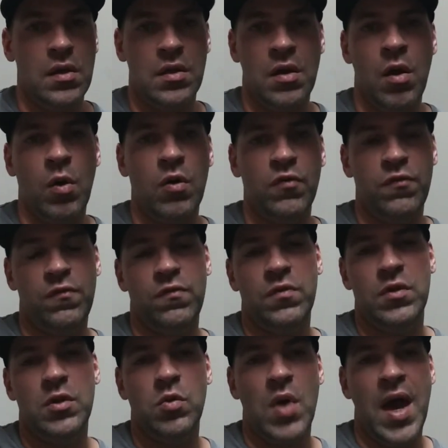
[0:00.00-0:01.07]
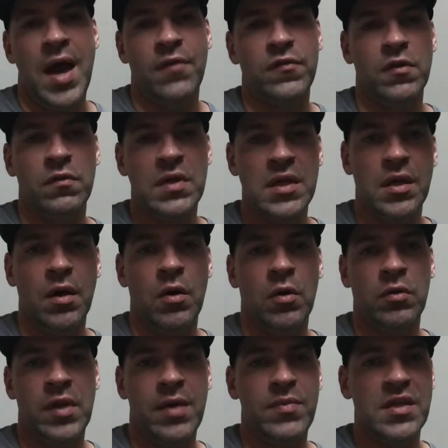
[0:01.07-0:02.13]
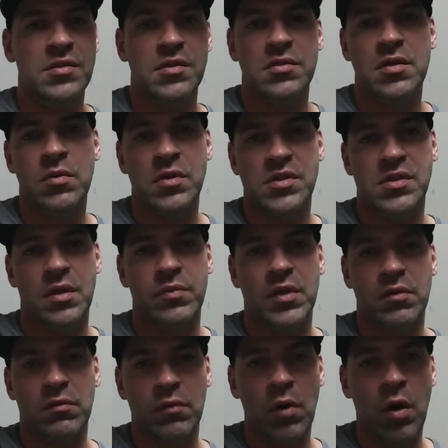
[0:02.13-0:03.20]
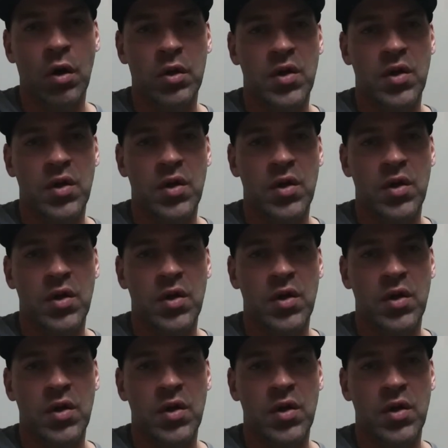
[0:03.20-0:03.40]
you know, if you have to recone, that means you're doing something wrong,